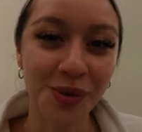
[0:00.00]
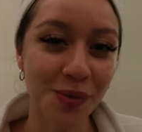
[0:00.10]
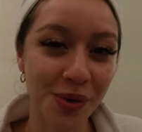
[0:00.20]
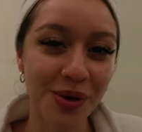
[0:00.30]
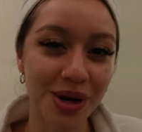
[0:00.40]

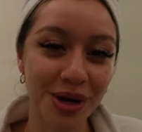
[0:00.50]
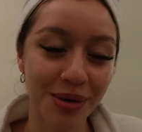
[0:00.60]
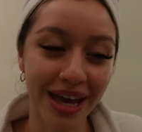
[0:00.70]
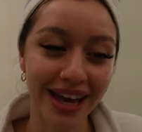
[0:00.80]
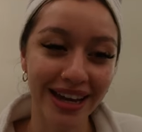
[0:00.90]
welcome
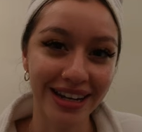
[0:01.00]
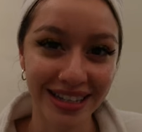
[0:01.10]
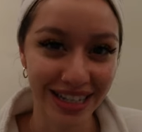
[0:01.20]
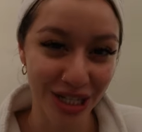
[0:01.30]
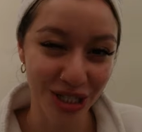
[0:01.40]
and
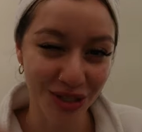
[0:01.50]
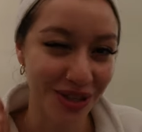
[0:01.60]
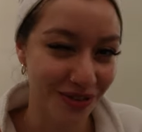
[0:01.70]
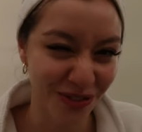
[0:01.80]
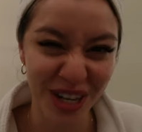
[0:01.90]
enjoy
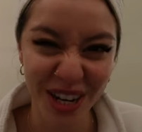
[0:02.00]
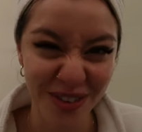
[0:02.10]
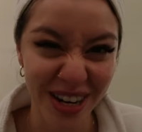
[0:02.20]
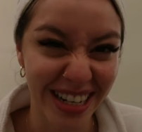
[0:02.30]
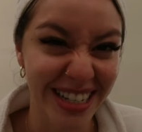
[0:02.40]
the freaking
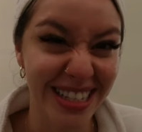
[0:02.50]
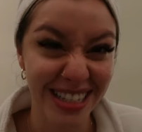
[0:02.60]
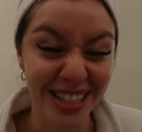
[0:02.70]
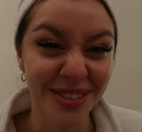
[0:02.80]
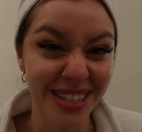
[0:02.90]
ride, because
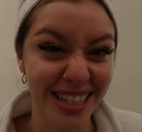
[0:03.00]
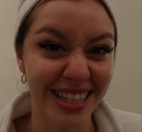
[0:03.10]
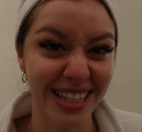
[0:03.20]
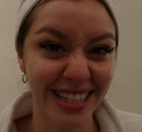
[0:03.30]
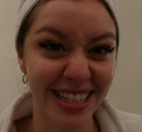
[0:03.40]
this hoe's gonna
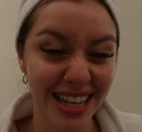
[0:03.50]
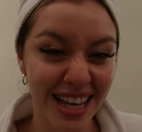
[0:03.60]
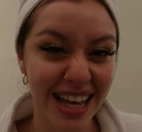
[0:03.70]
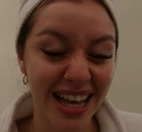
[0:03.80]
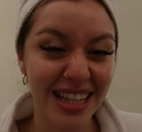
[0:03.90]
get
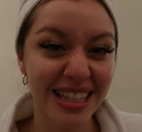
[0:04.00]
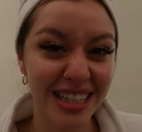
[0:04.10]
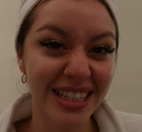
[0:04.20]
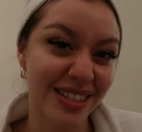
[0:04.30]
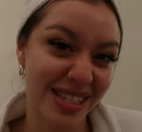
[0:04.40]

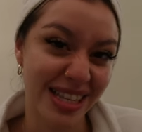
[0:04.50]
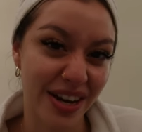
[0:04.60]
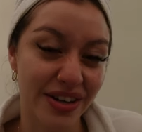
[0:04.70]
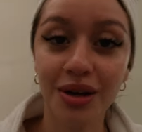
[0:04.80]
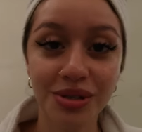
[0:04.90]
a little
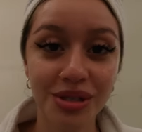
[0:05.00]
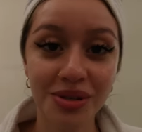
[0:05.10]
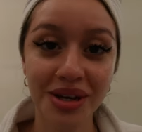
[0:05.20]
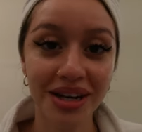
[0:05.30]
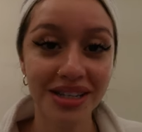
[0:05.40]
scary. I'll see
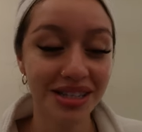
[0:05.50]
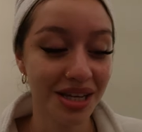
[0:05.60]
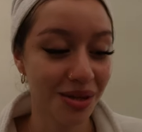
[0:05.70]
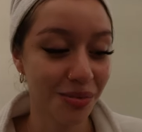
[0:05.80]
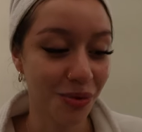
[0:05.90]
you guys
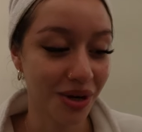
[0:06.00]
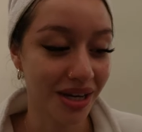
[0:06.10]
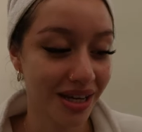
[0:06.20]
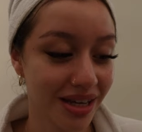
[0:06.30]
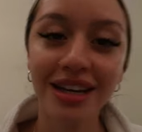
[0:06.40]
in the
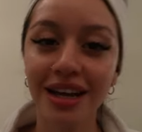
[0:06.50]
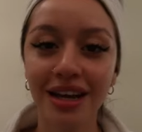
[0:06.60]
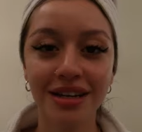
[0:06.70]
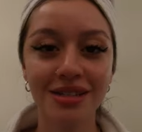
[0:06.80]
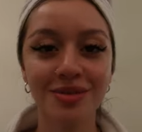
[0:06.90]
morning. Good night,
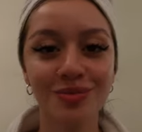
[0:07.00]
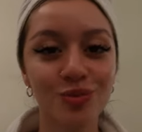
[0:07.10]
guys.